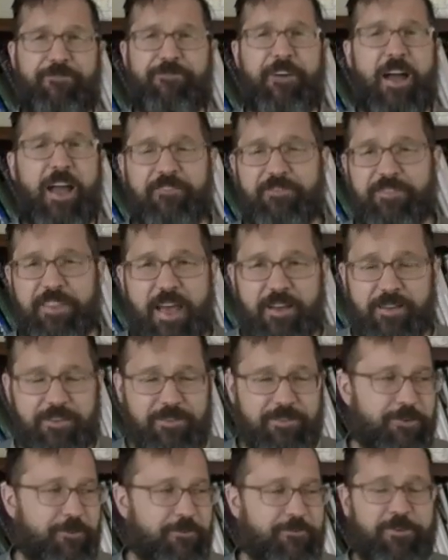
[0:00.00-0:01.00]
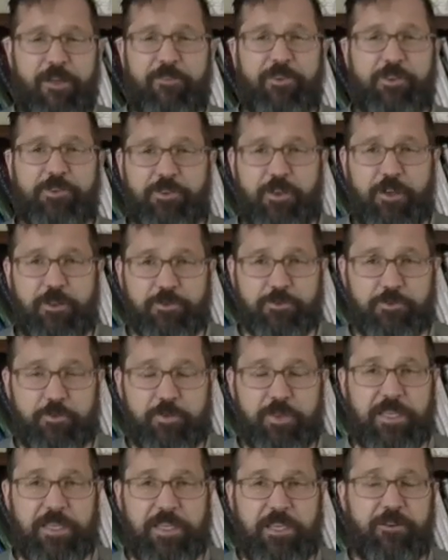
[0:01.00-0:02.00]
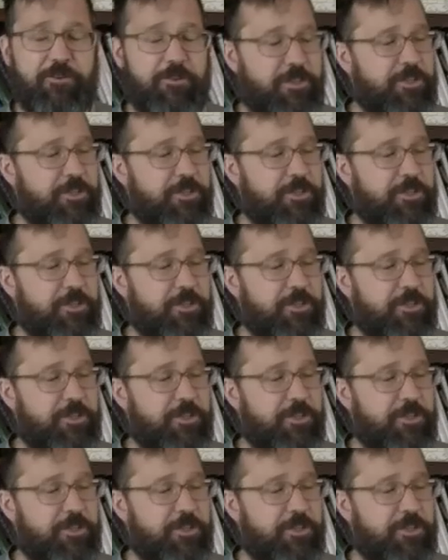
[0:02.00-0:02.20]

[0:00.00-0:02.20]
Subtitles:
$500 worth of gear.